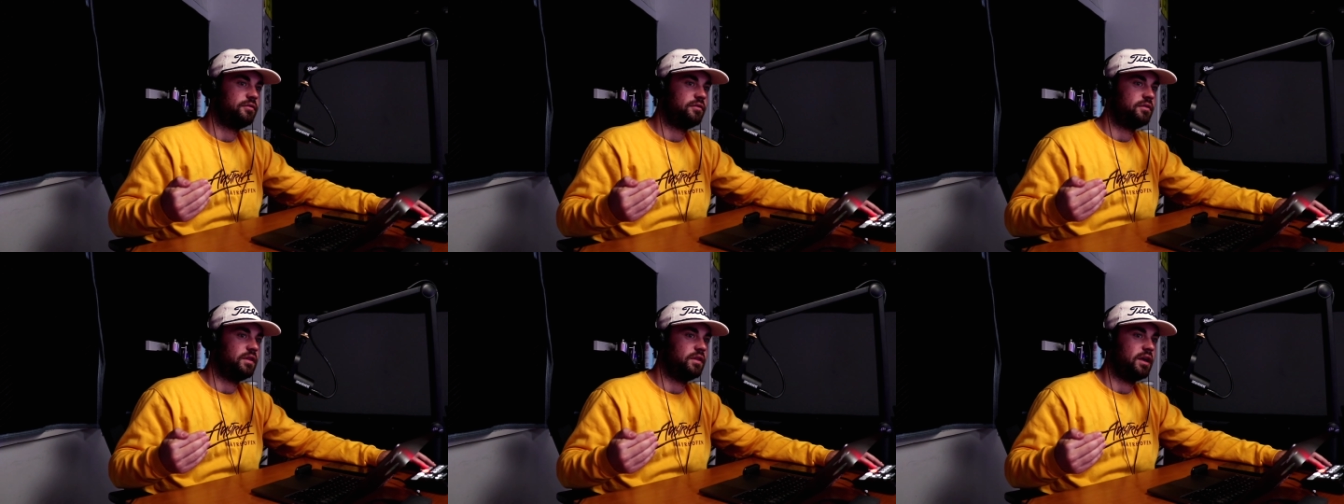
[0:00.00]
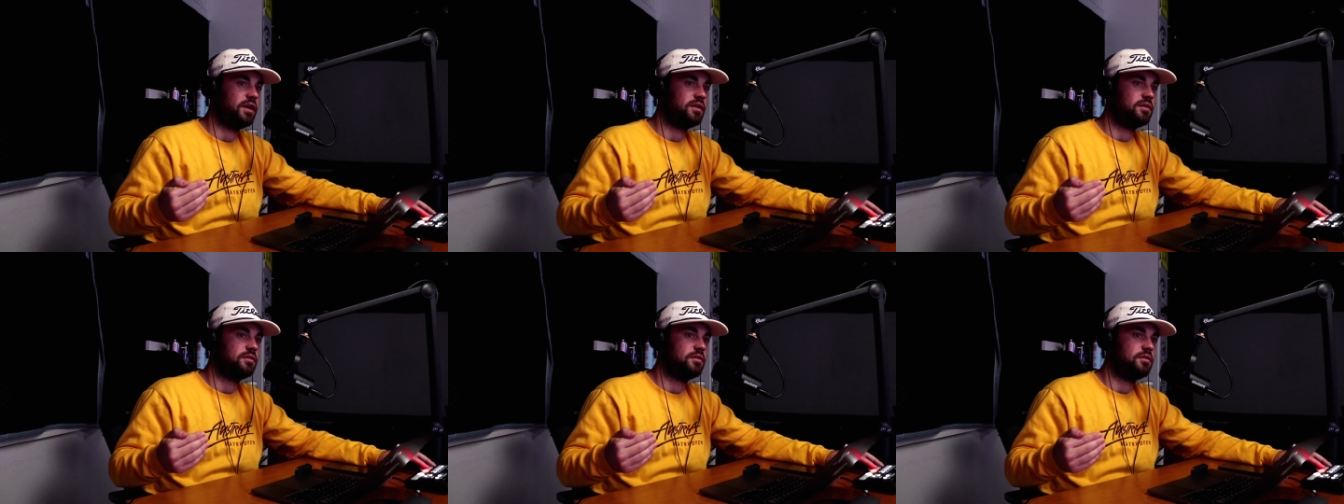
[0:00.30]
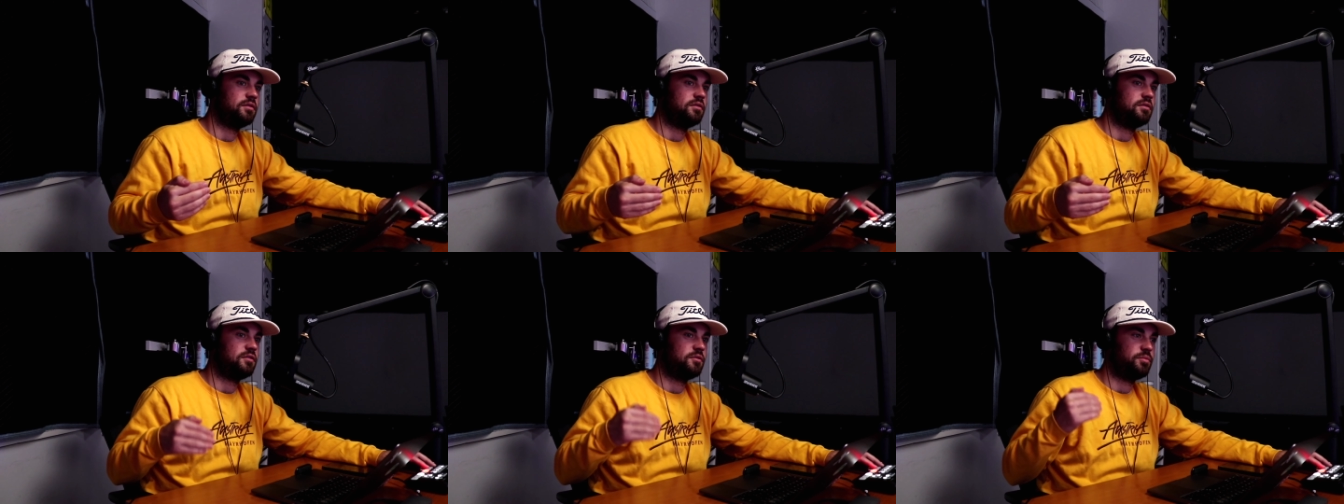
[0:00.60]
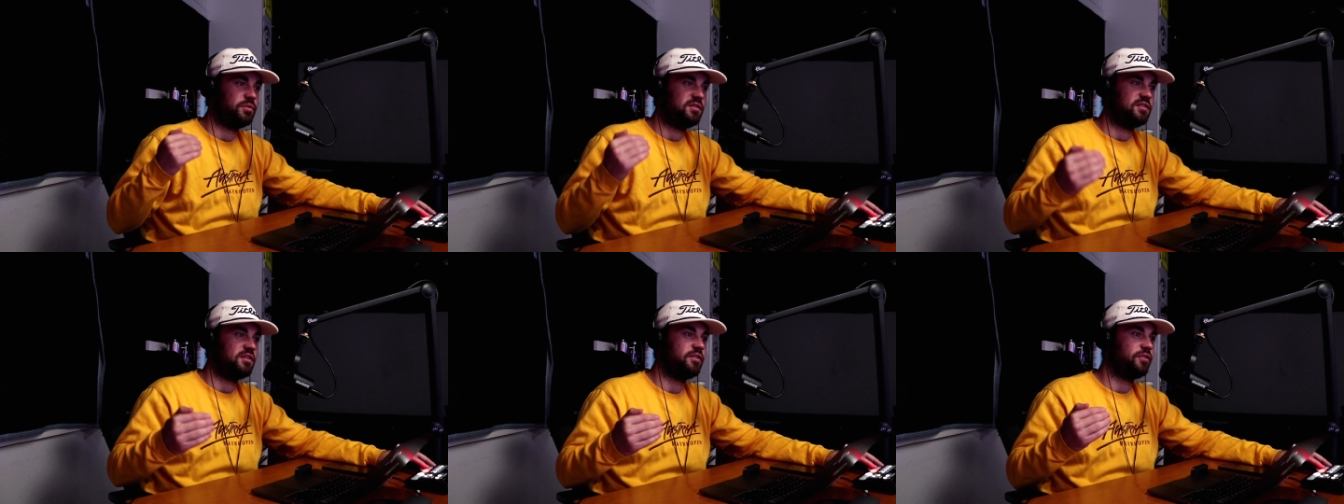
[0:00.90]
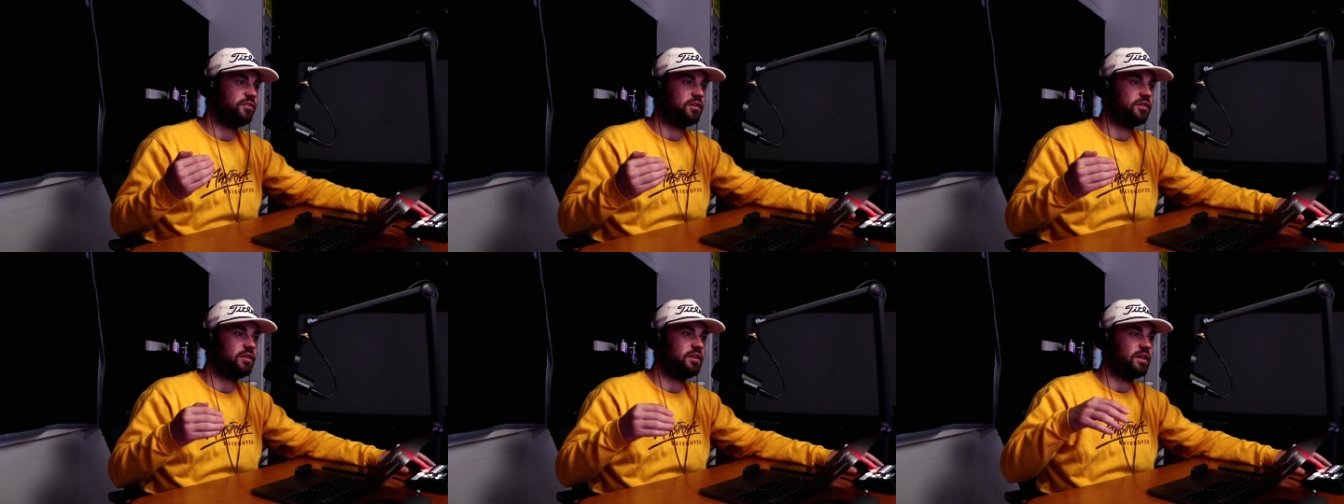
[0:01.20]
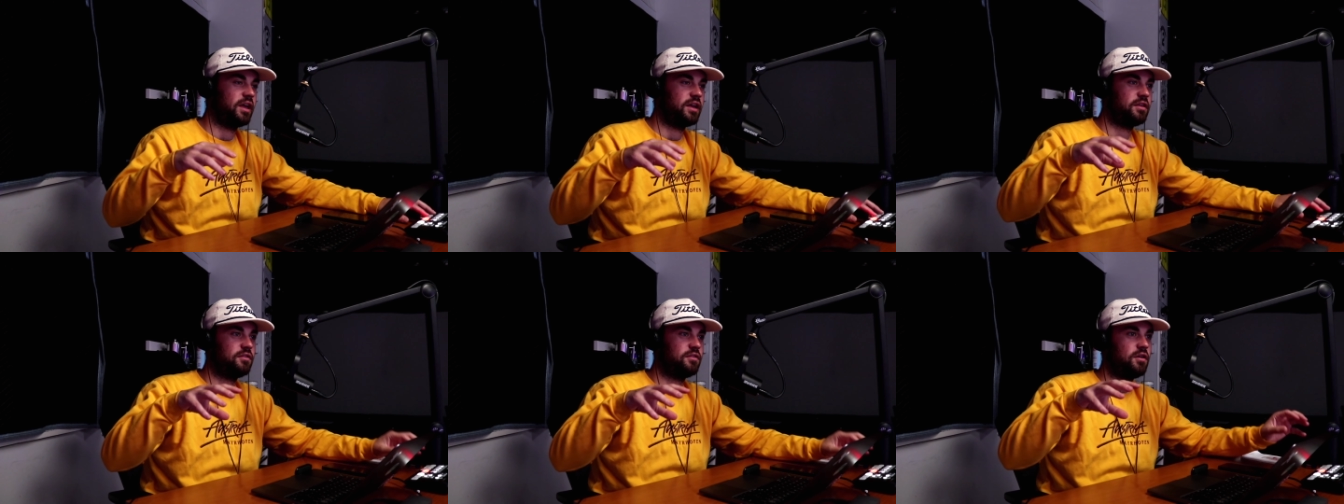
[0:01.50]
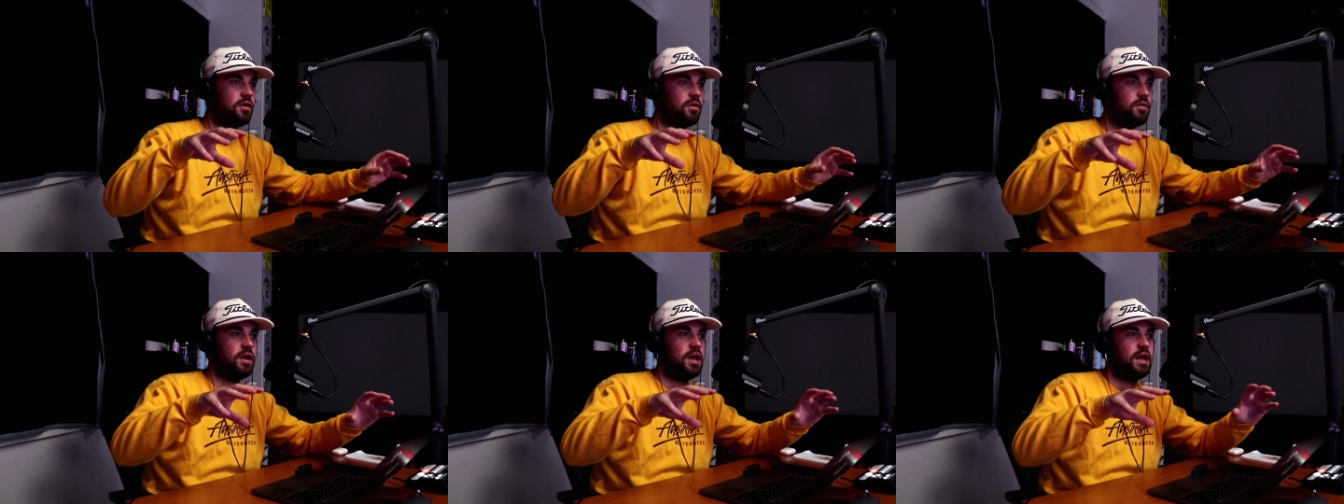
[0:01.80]
Like, specifically. Like,
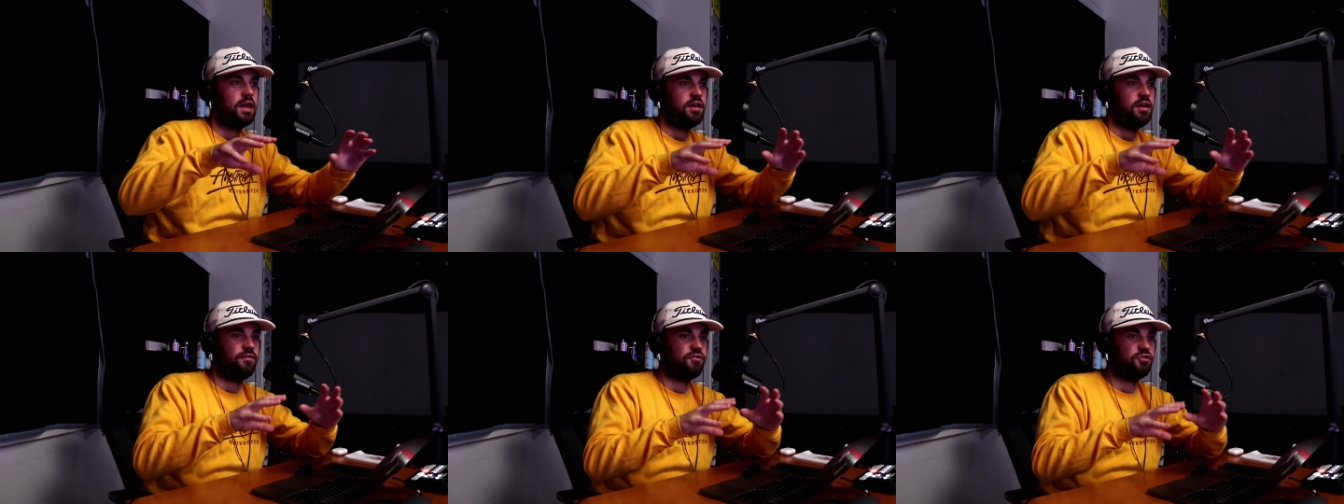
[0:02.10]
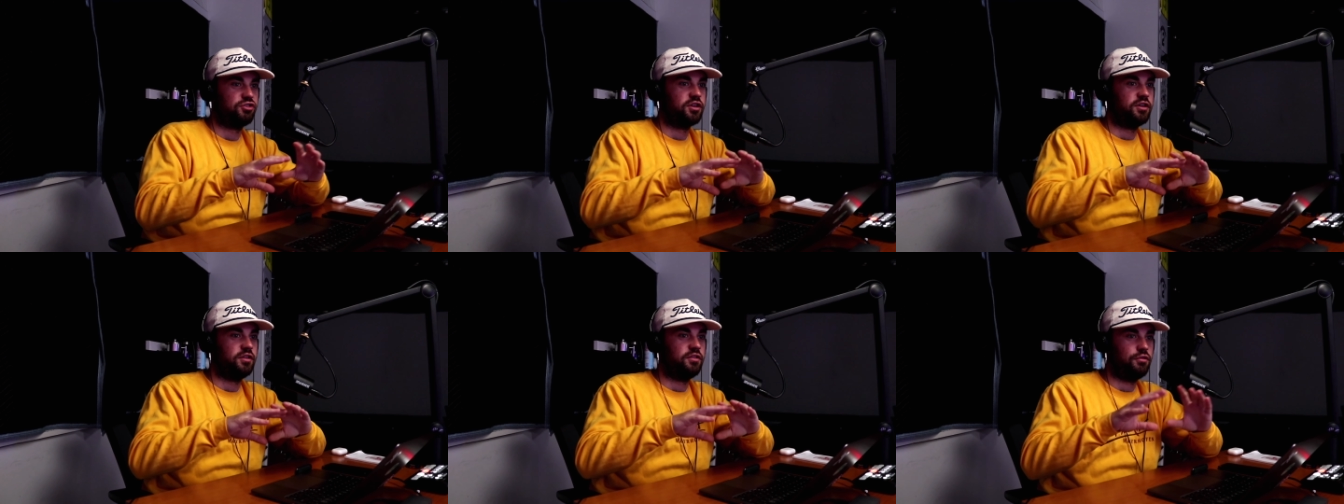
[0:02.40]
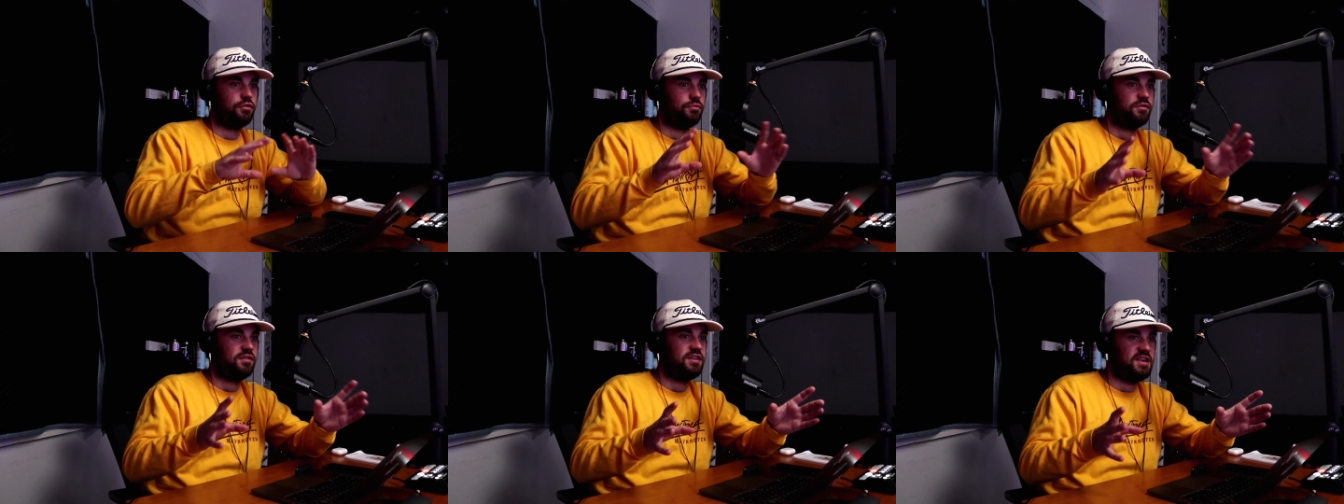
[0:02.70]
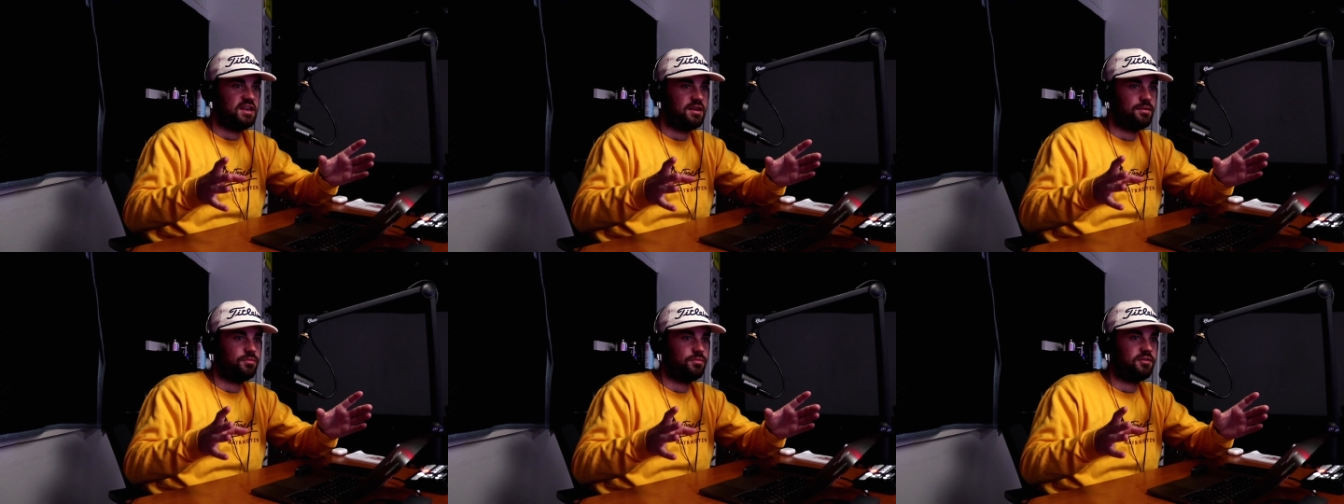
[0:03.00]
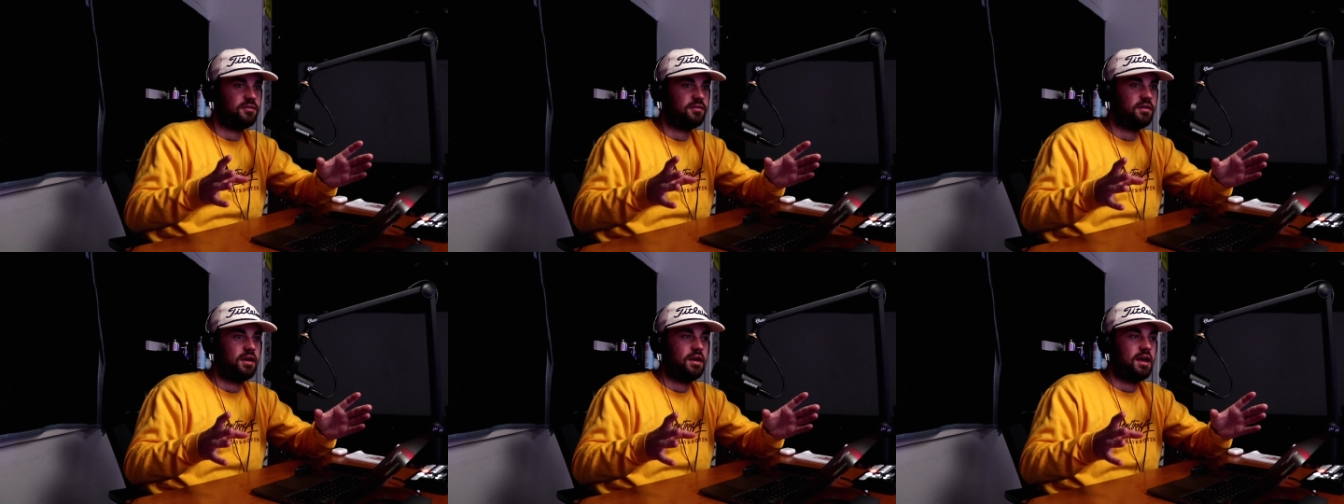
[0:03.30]
so, if you're going to do teams,